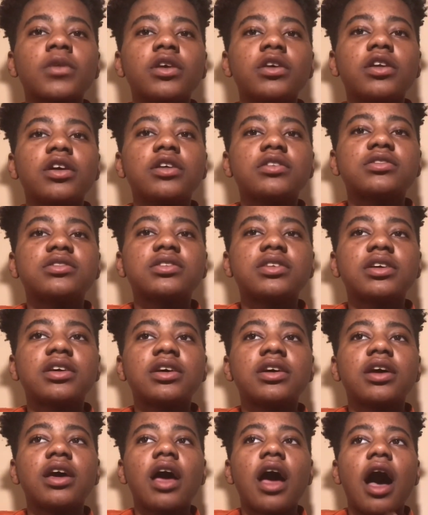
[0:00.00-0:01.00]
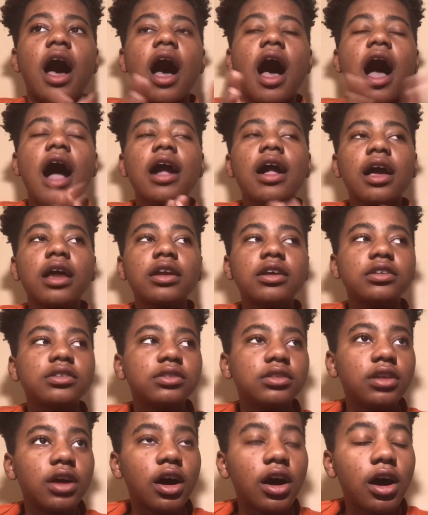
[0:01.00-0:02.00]
you know what I'm saying? I gotta
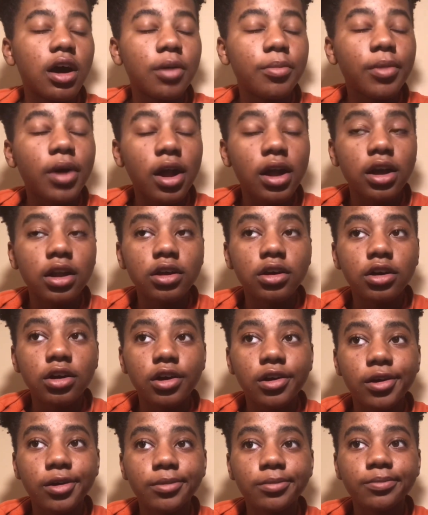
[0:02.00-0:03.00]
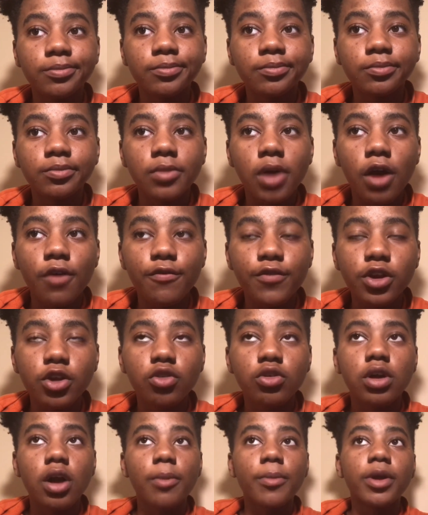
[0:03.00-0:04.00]
um I gotta um a
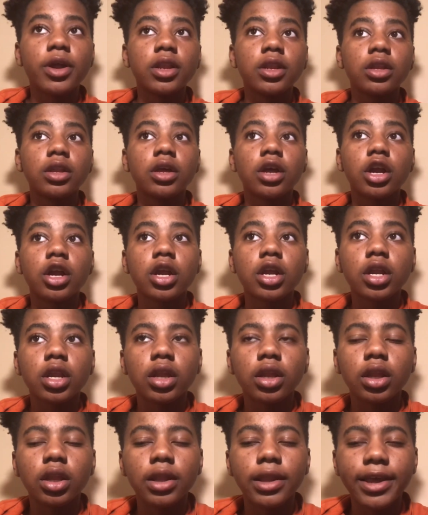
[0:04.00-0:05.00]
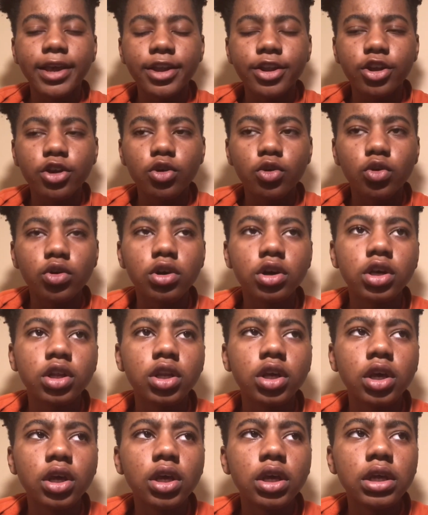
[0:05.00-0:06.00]
video coming later
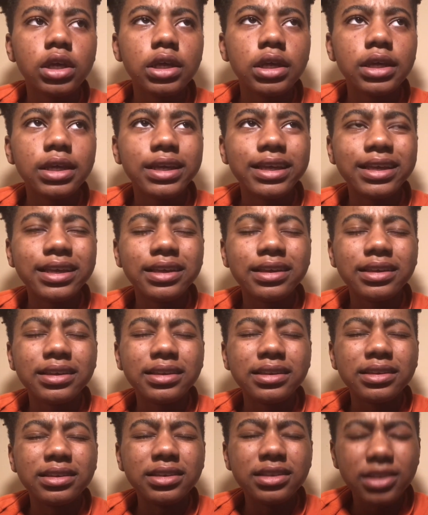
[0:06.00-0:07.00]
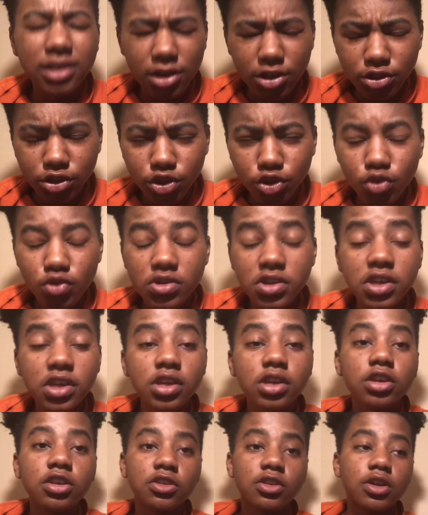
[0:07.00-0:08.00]
on Young
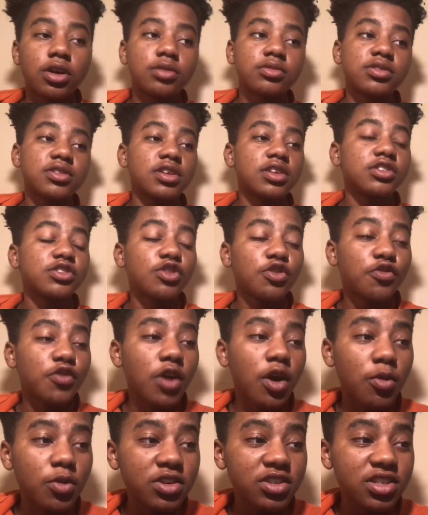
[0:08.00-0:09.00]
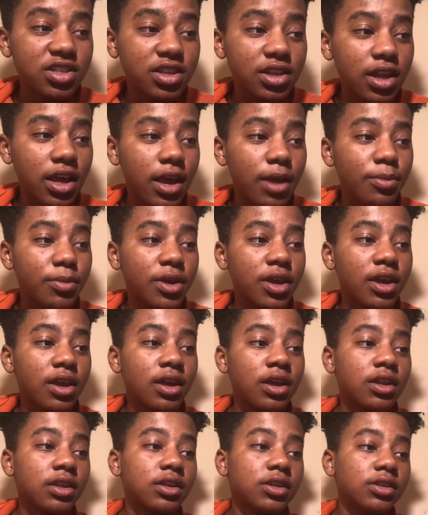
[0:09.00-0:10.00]
Dookie, you know what I'm saying? So if y'all want to see that,
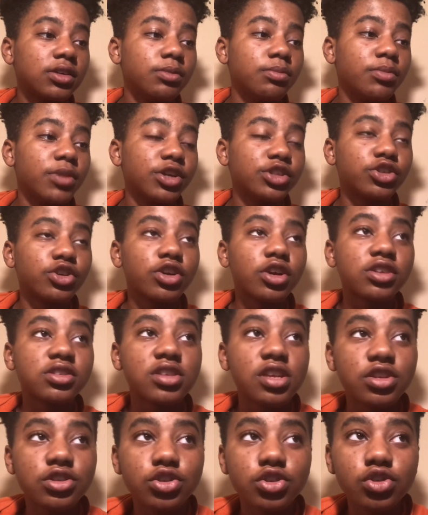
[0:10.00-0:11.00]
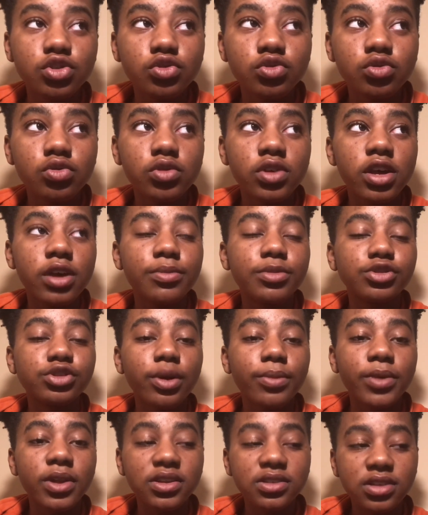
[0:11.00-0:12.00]
man, make sure y'all stay tuned. It'll be
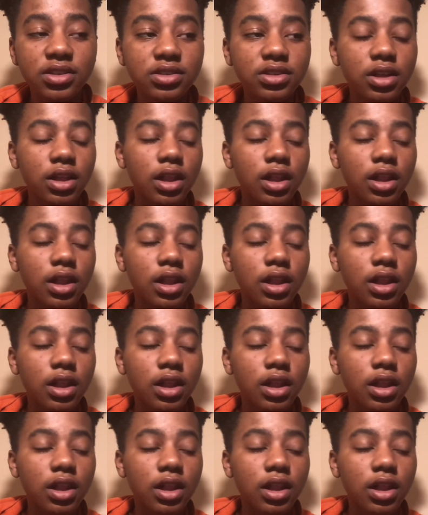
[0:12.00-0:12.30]
dropping at 6